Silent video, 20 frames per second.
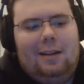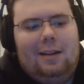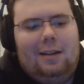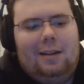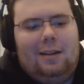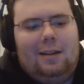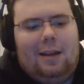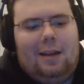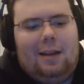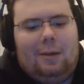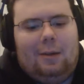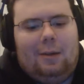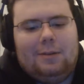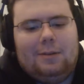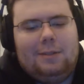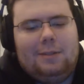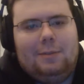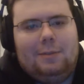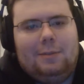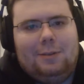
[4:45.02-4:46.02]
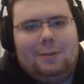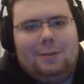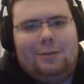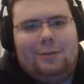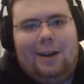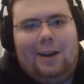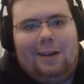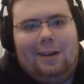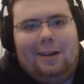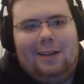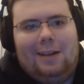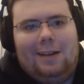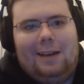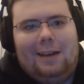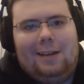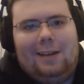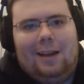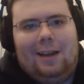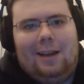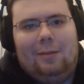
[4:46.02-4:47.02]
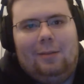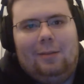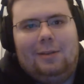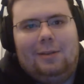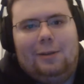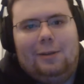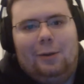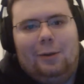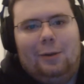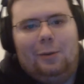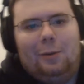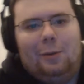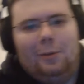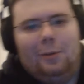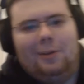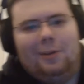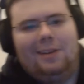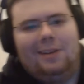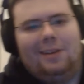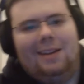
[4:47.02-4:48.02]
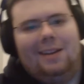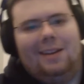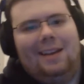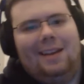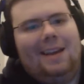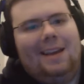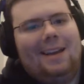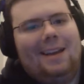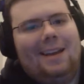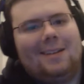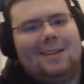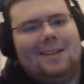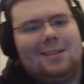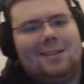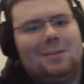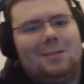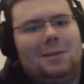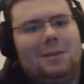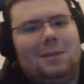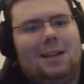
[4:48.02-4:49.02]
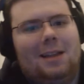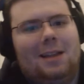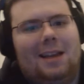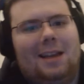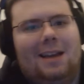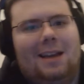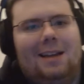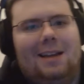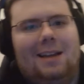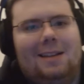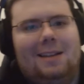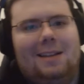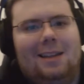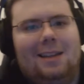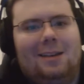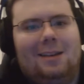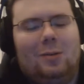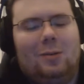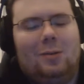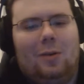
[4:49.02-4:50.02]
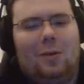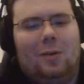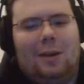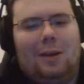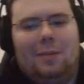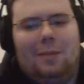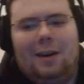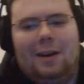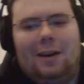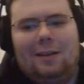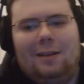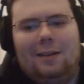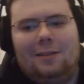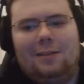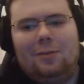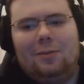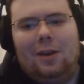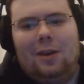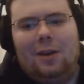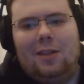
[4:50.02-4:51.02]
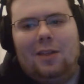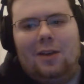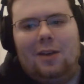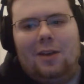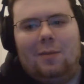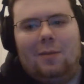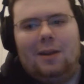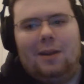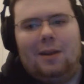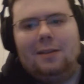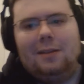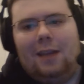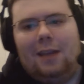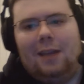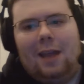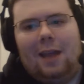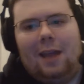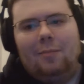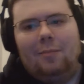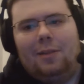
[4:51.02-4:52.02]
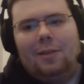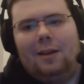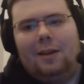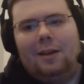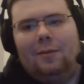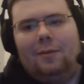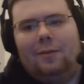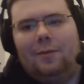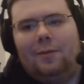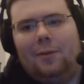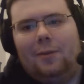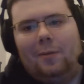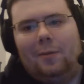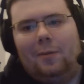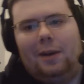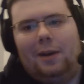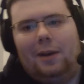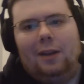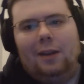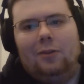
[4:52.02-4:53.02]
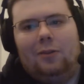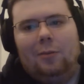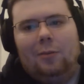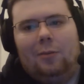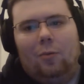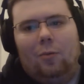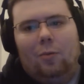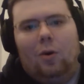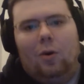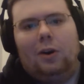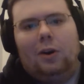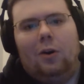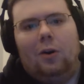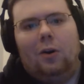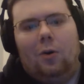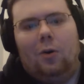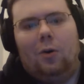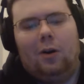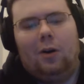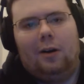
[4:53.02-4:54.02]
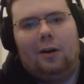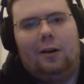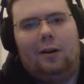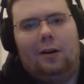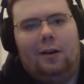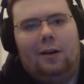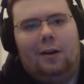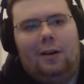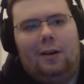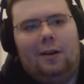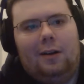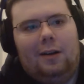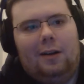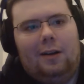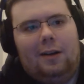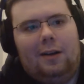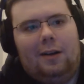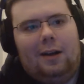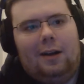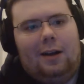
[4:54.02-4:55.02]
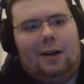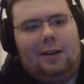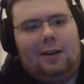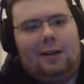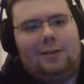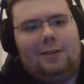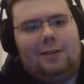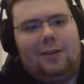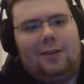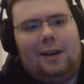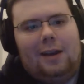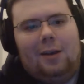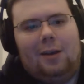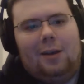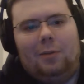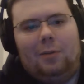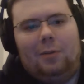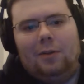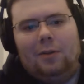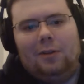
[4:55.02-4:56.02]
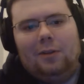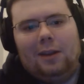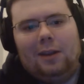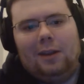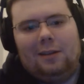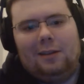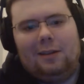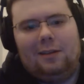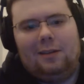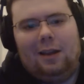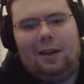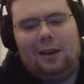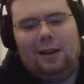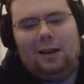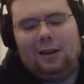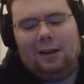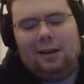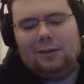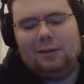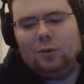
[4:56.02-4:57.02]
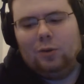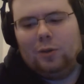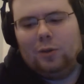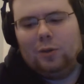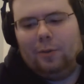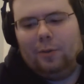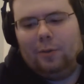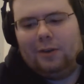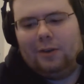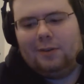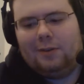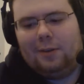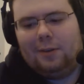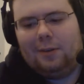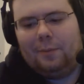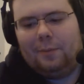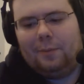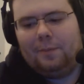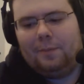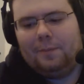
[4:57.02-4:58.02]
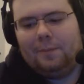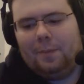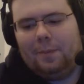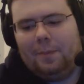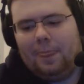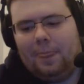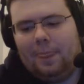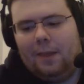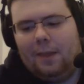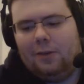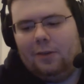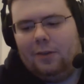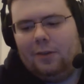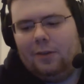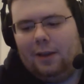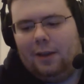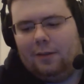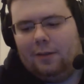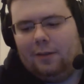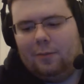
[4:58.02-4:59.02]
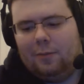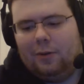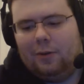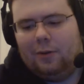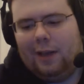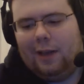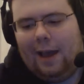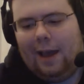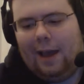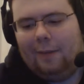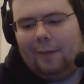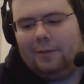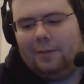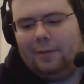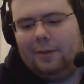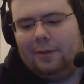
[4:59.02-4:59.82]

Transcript: I wasn't about to run out anytime soon. Because it took me like 20 minutes, 30 minutes of gameplay for me to use up one core. So I ended up using it. I sold a bunch of them just to get some more caps.